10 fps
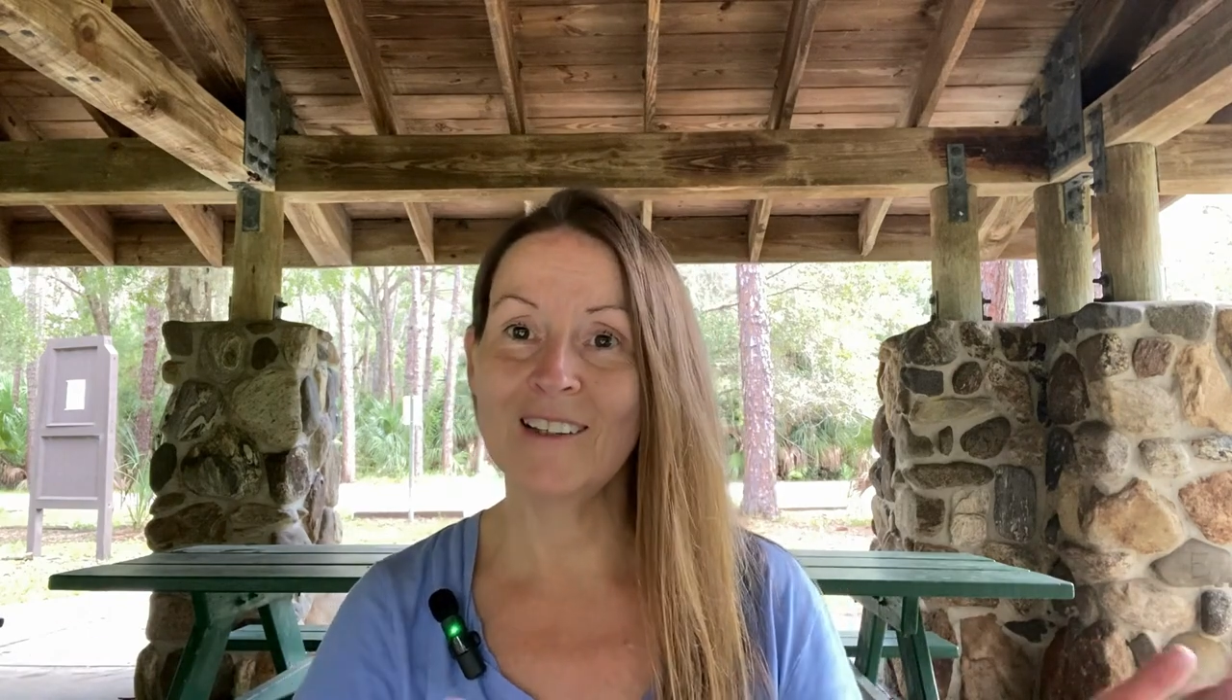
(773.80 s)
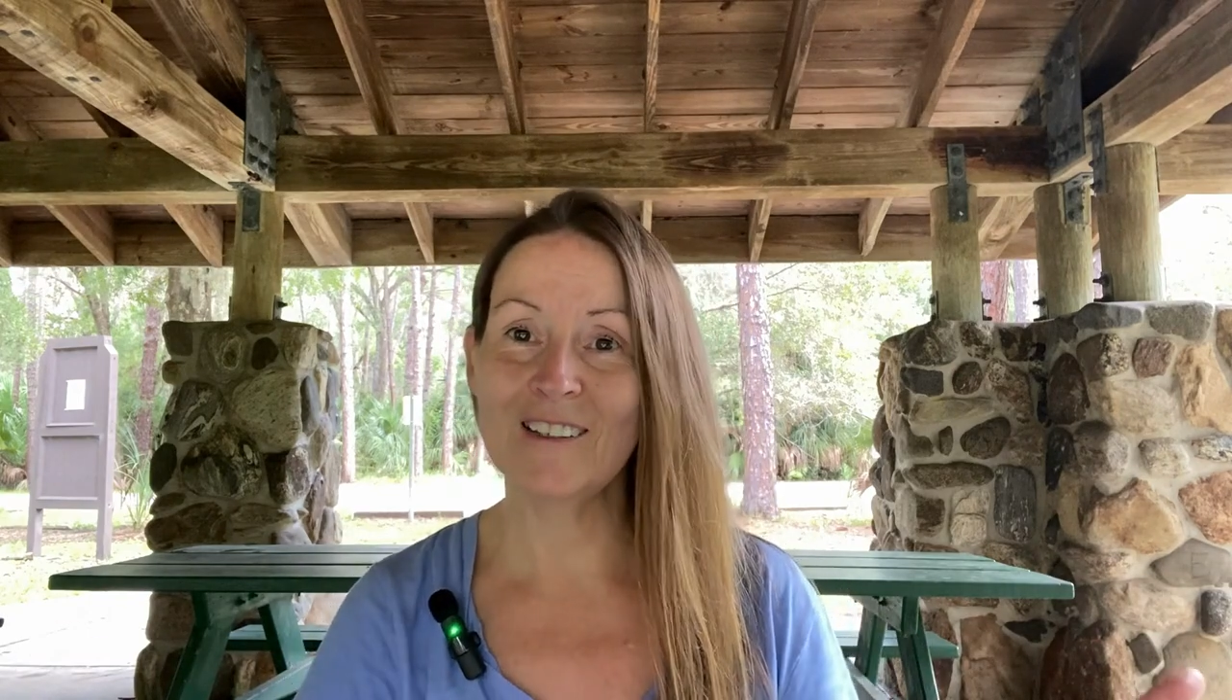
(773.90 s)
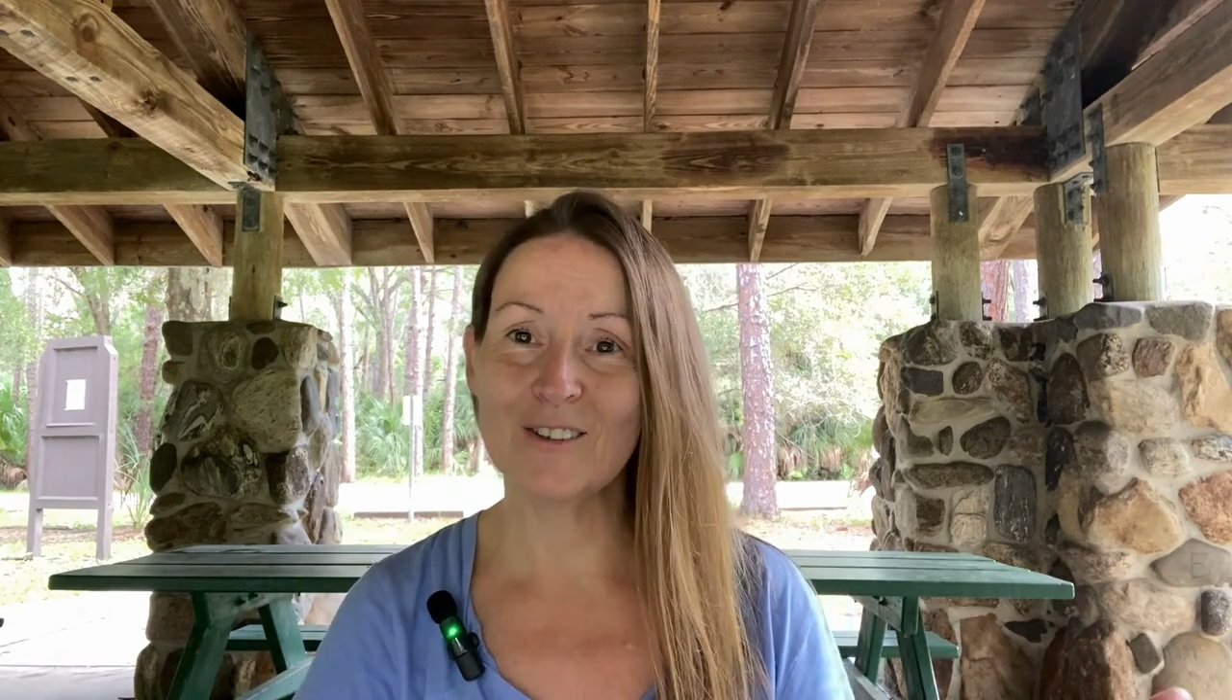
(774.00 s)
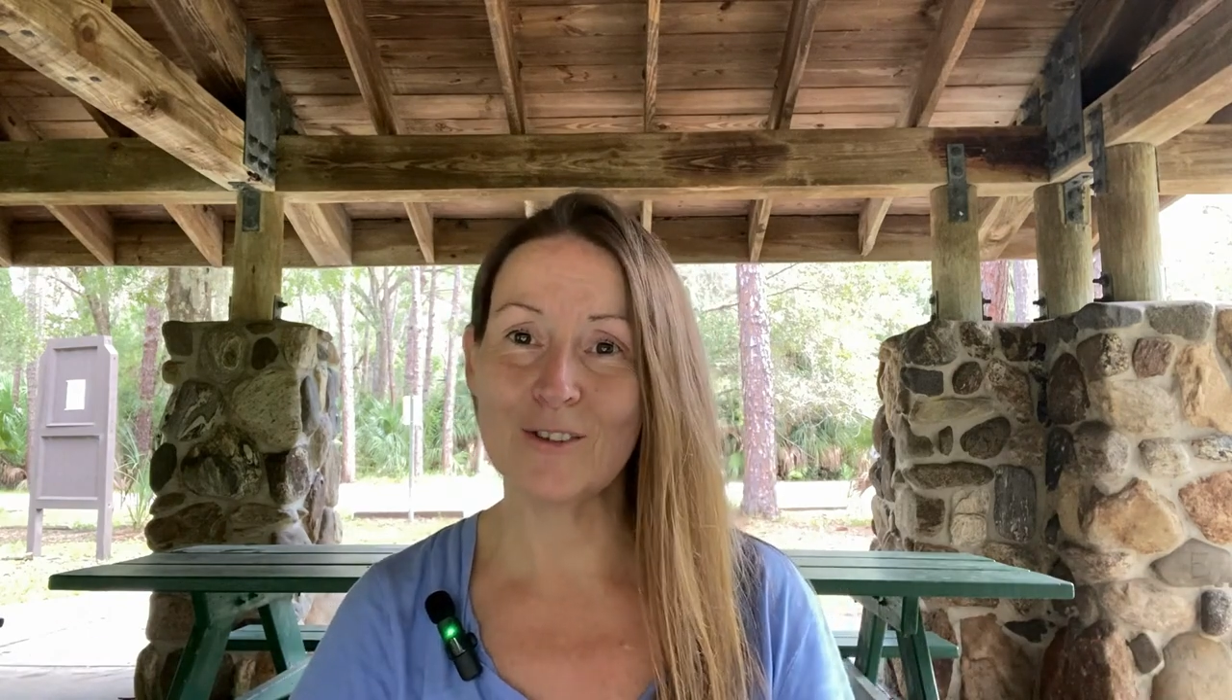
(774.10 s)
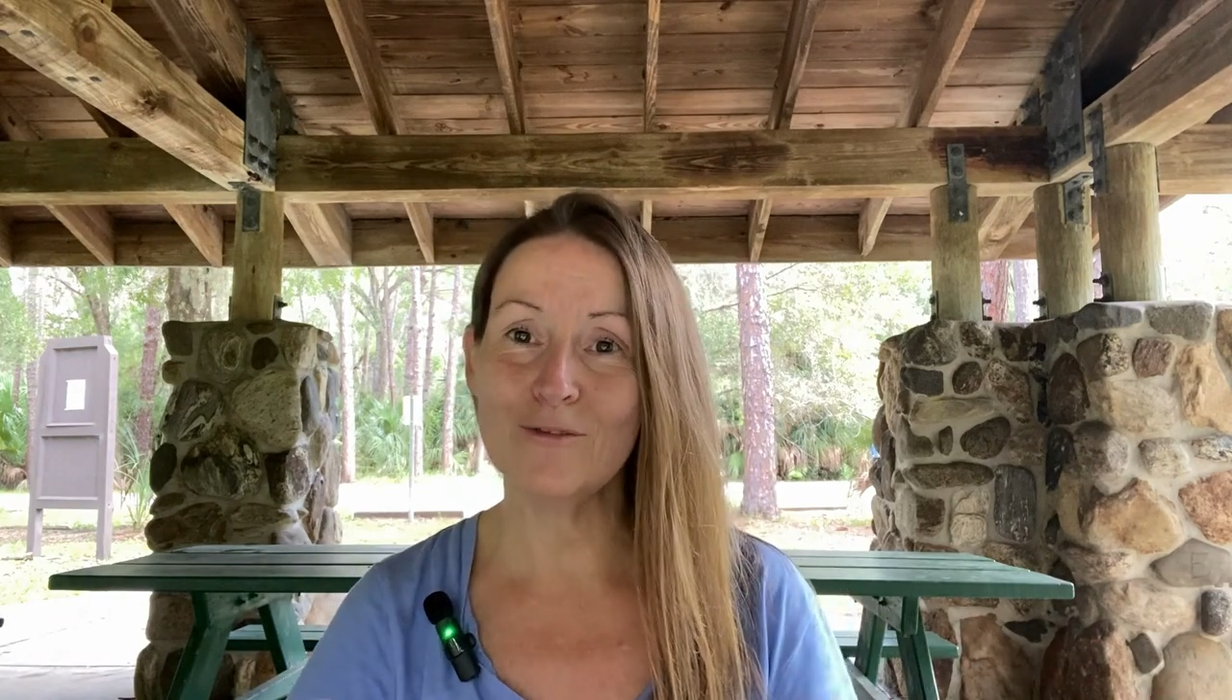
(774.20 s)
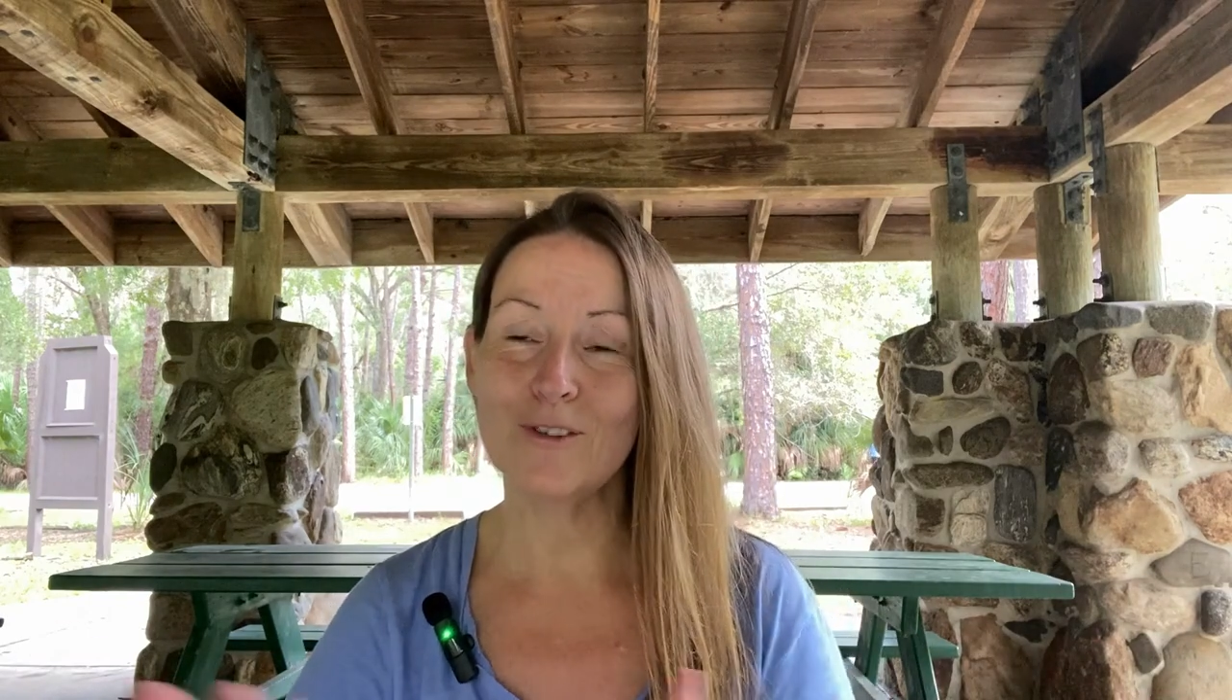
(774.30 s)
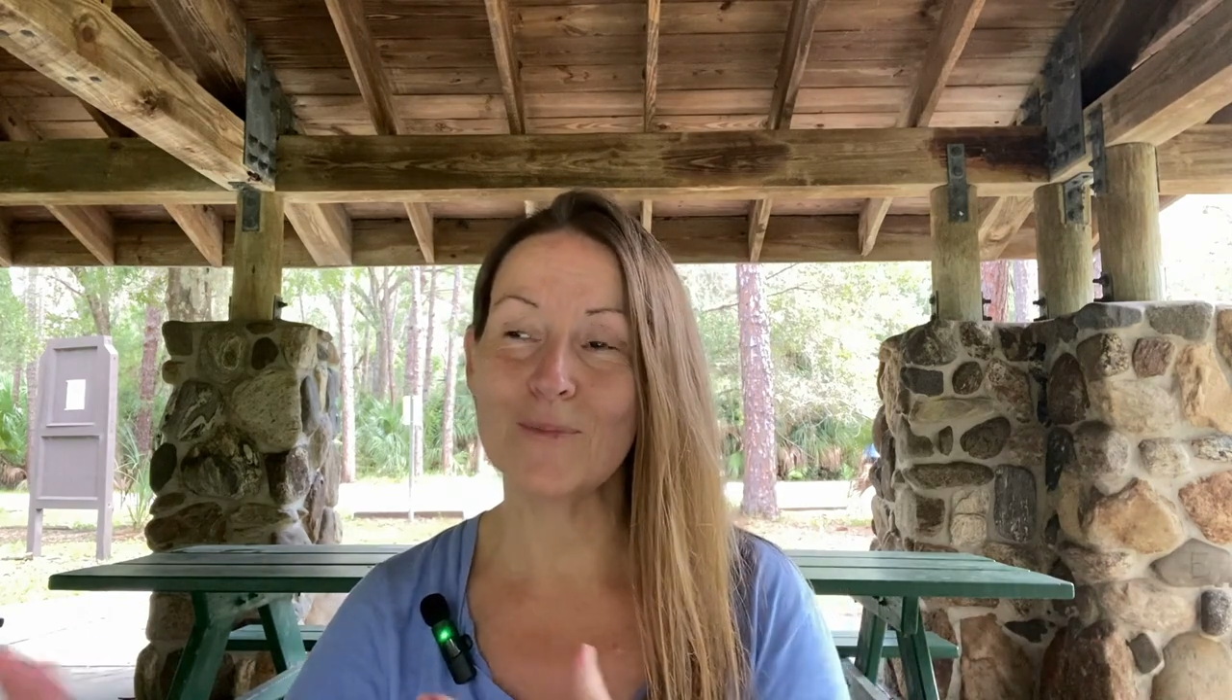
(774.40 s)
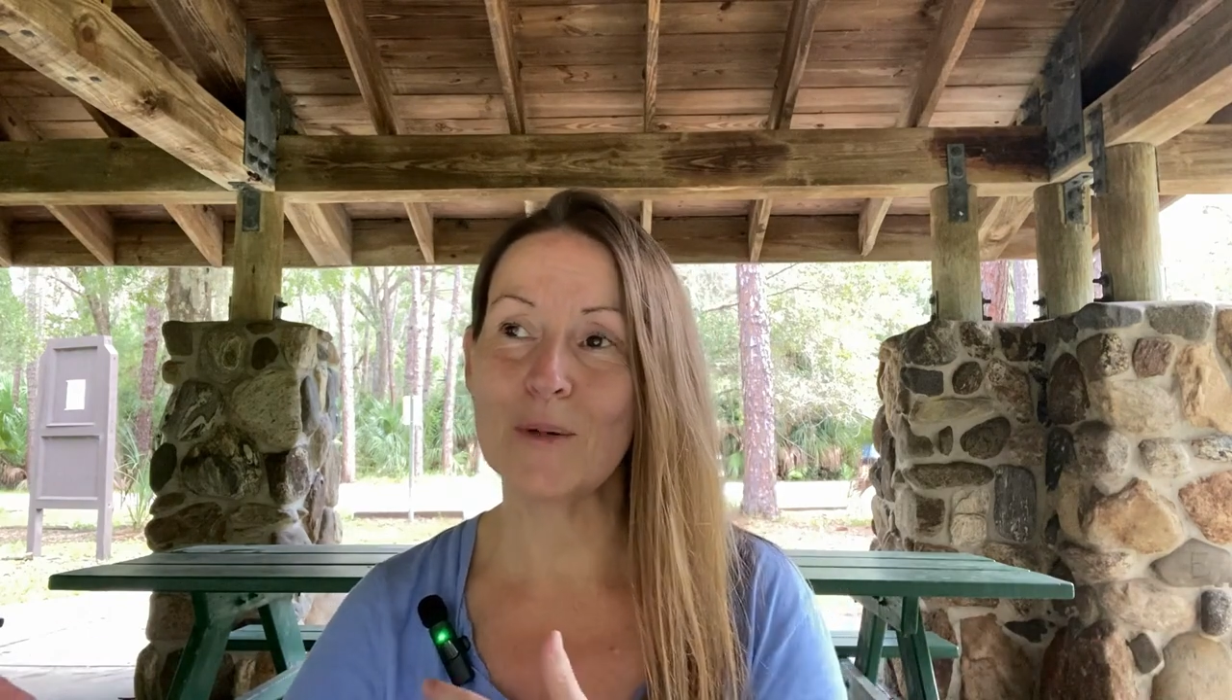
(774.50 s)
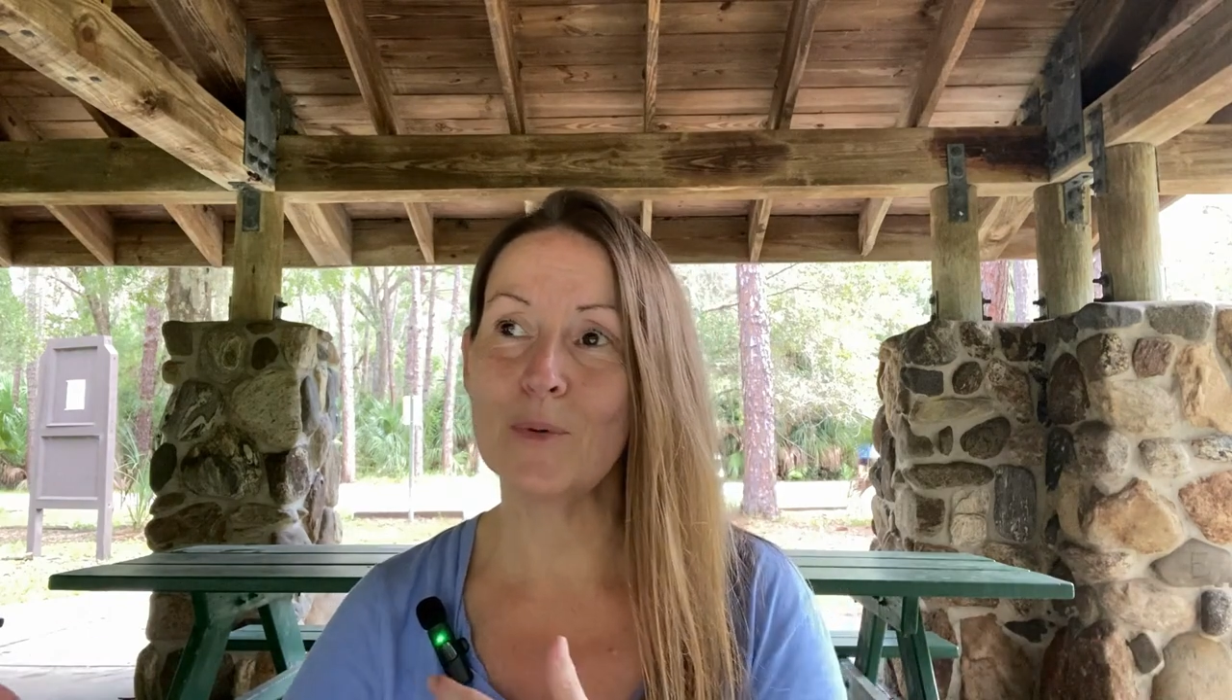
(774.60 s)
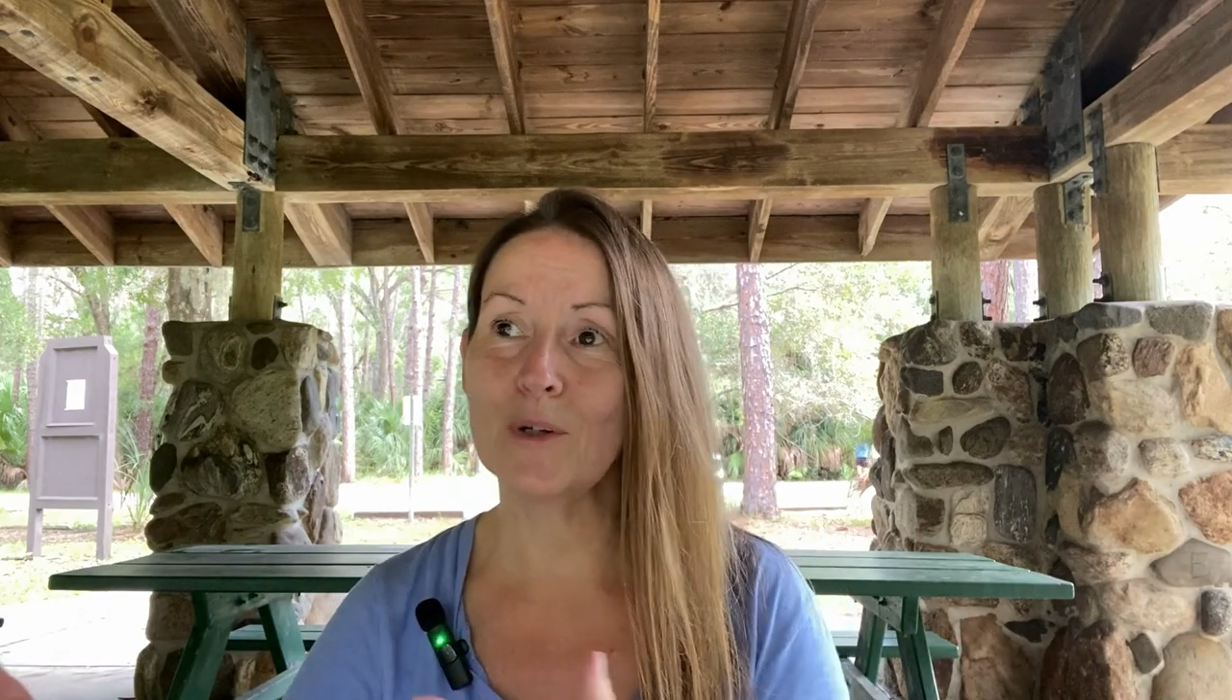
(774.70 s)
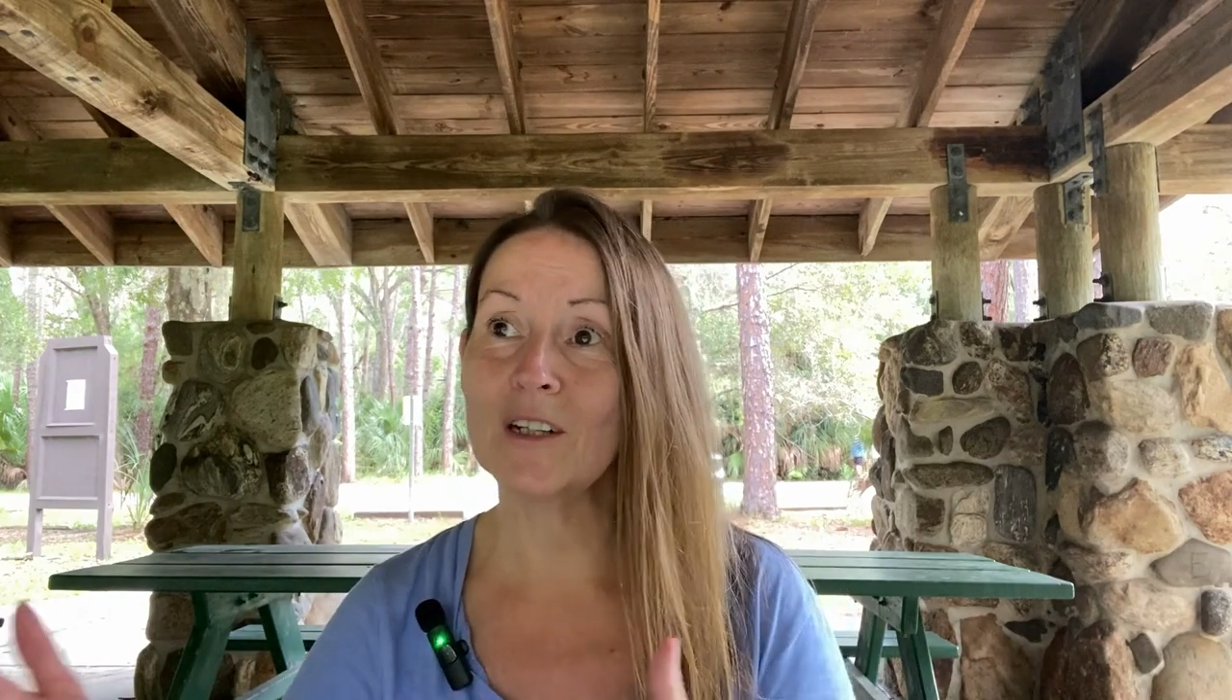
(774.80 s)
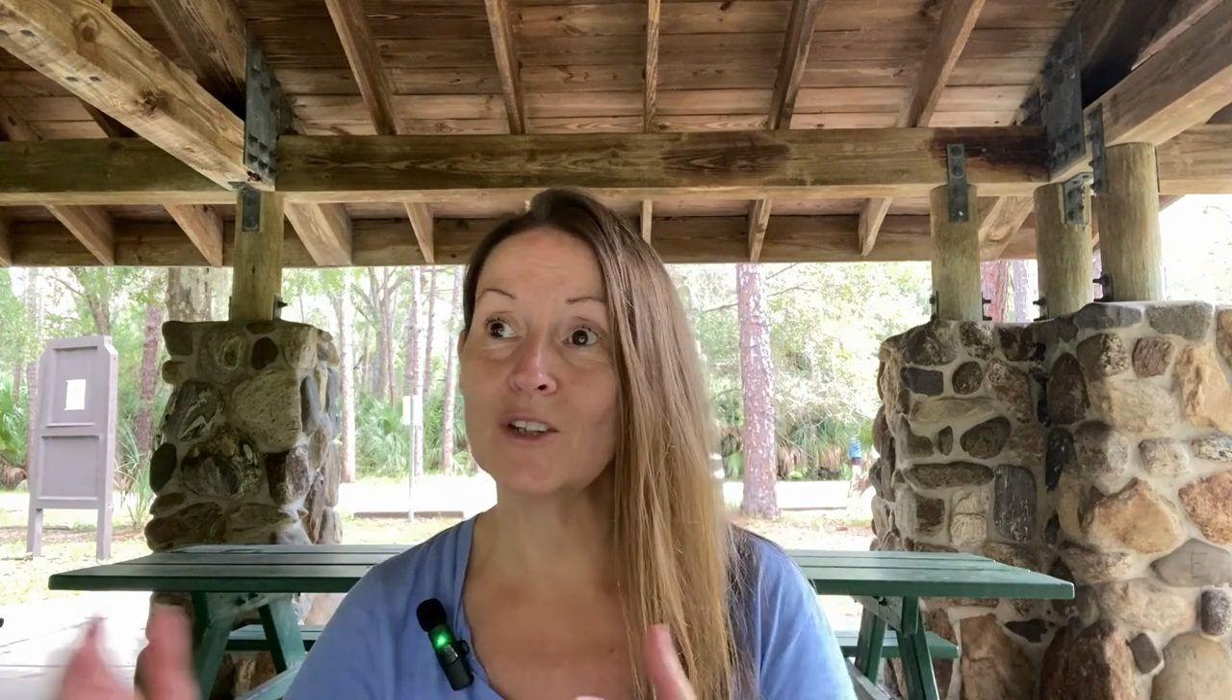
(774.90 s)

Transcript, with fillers: you know, from that point,